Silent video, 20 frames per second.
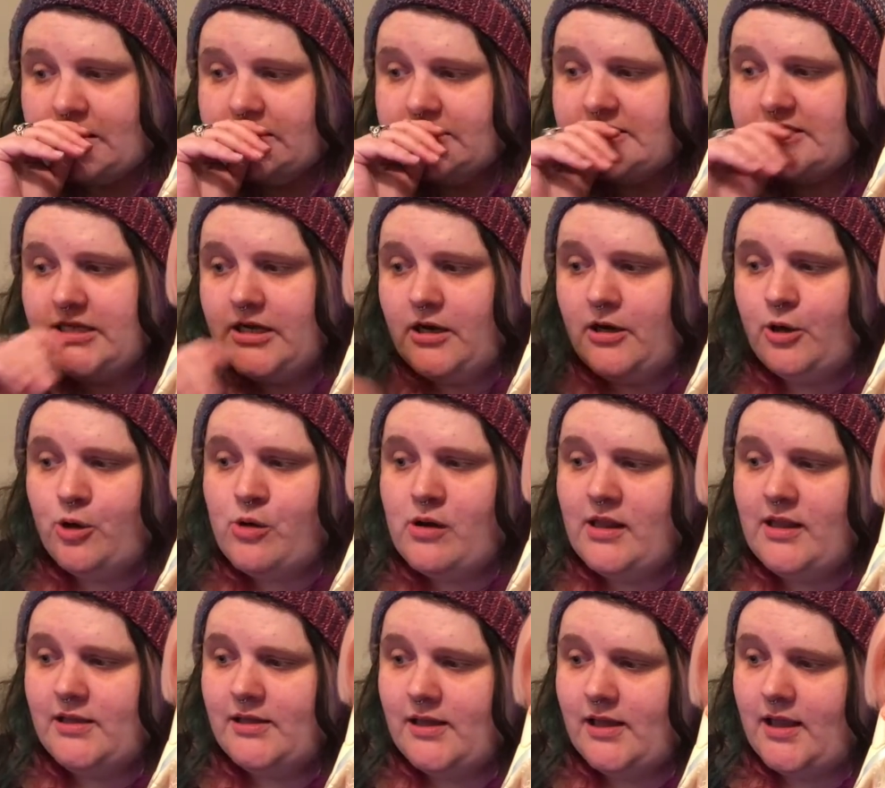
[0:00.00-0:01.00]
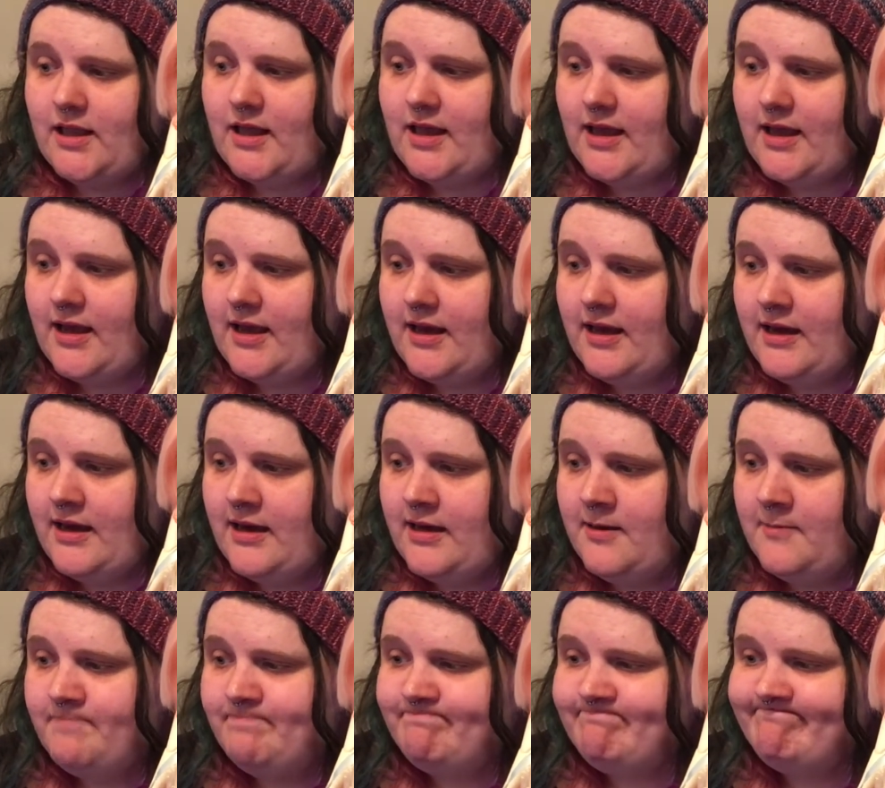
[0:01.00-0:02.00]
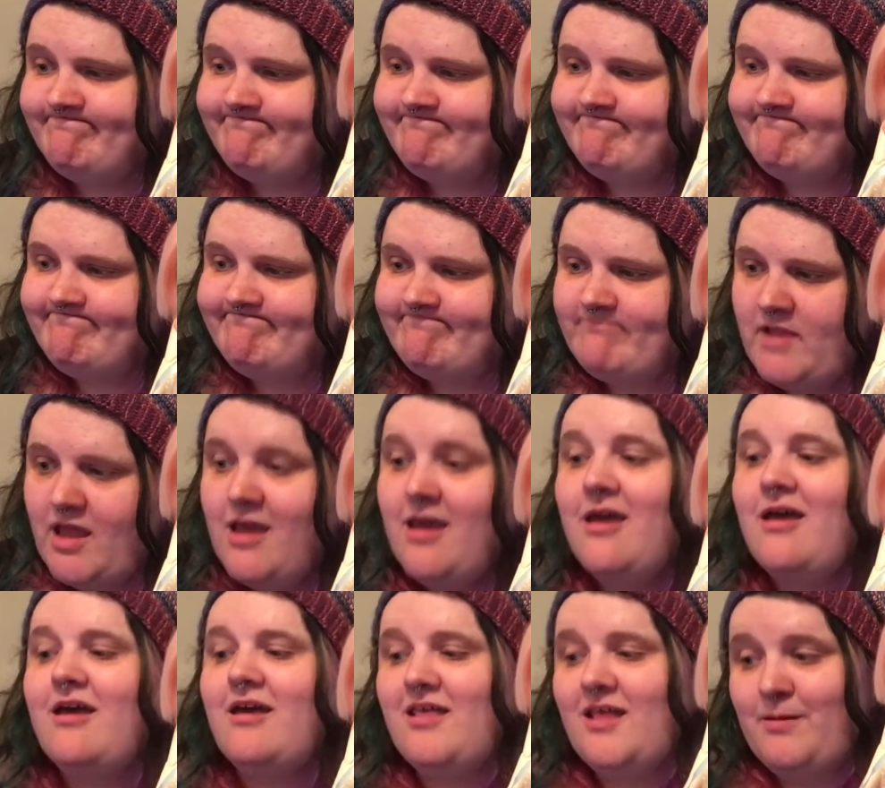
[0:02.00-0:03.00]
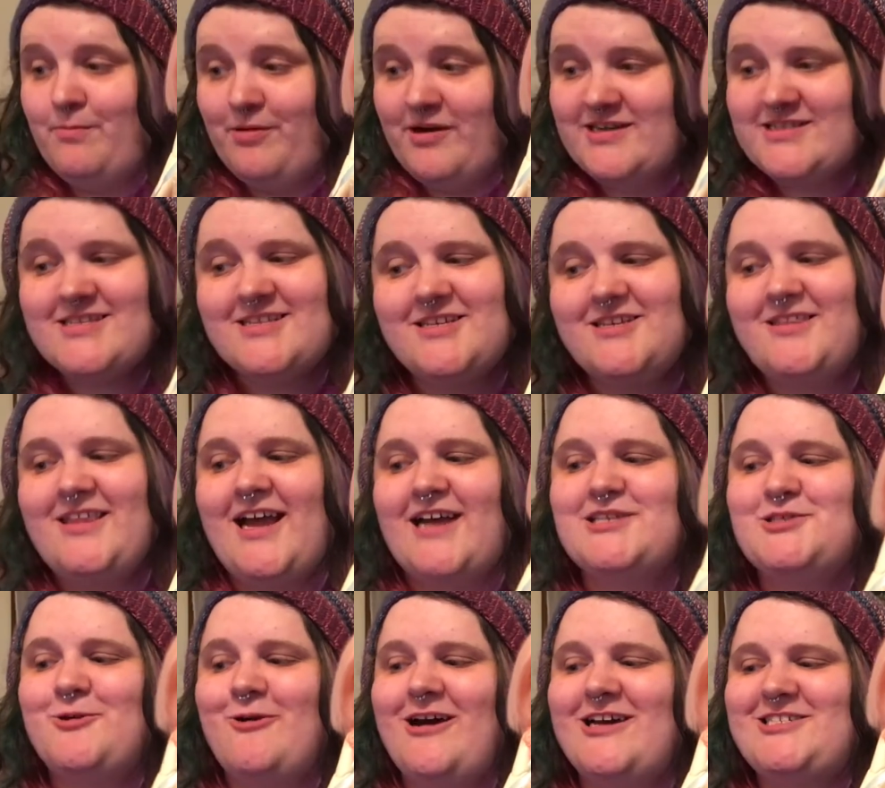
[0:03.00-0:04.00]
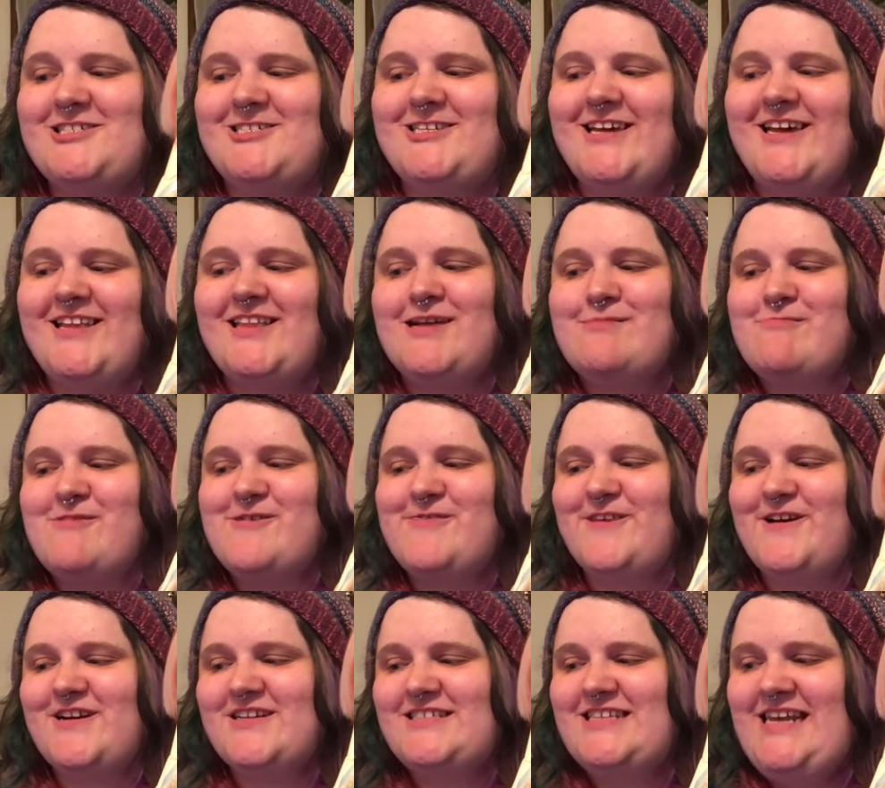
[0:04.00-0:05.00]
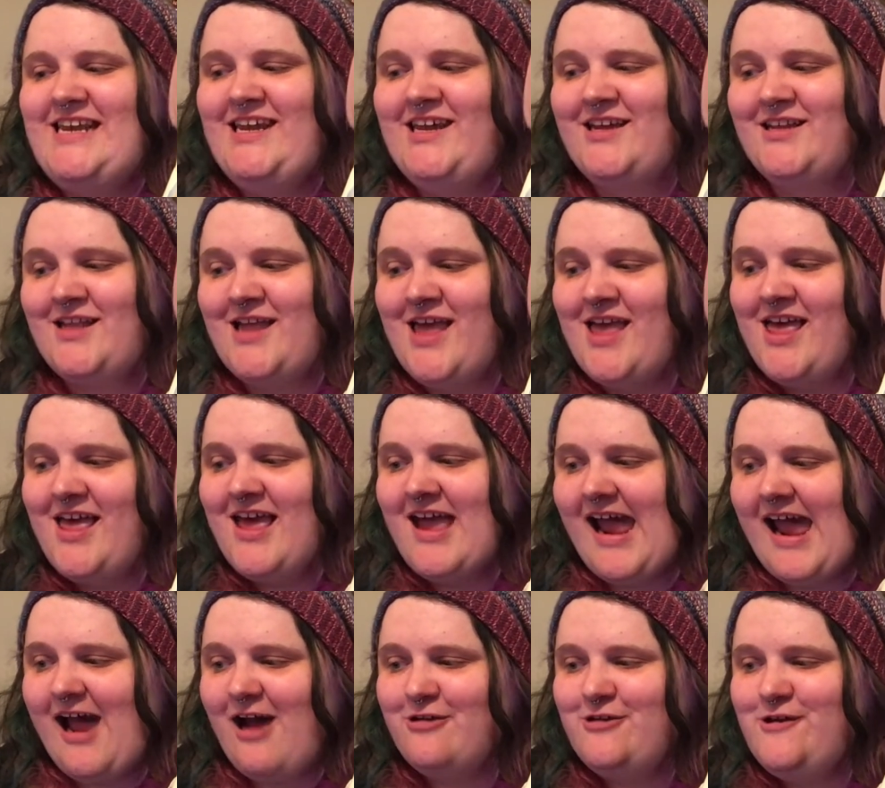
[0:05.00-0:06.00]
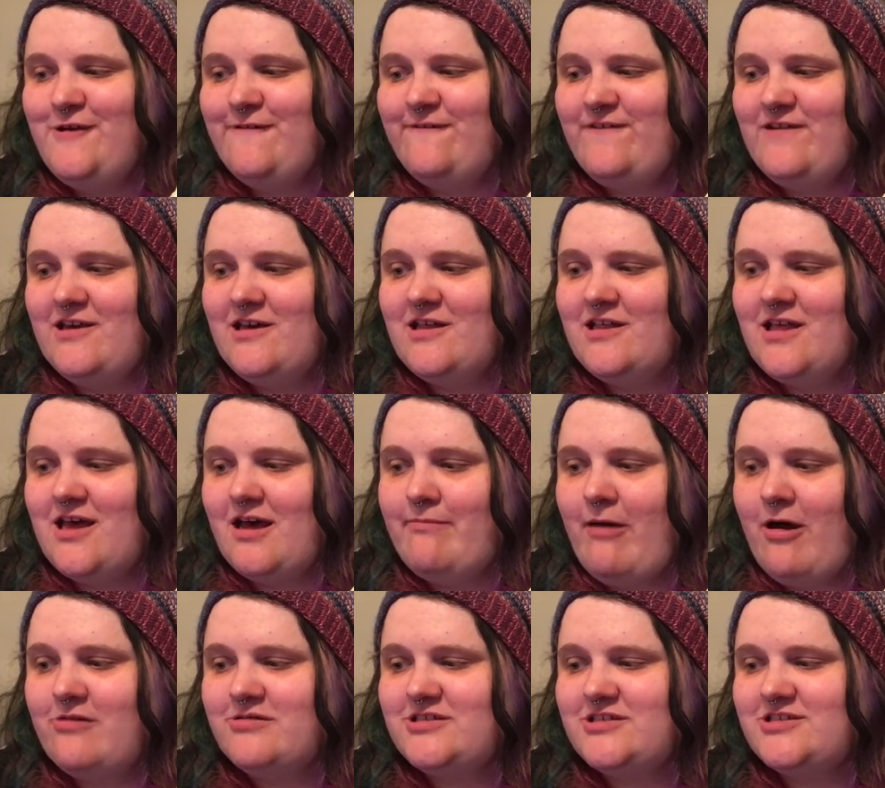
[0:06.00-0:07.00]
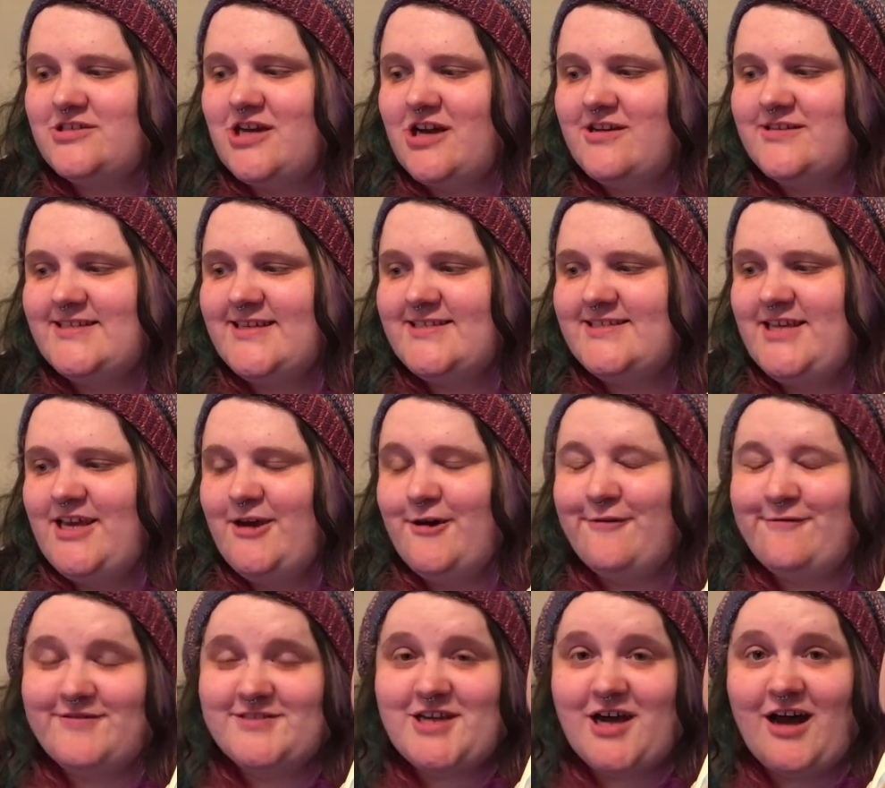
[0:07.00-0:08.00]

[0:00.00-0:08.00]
So, that brings in the next question. Number 13, how do you feel about dolls as gifts?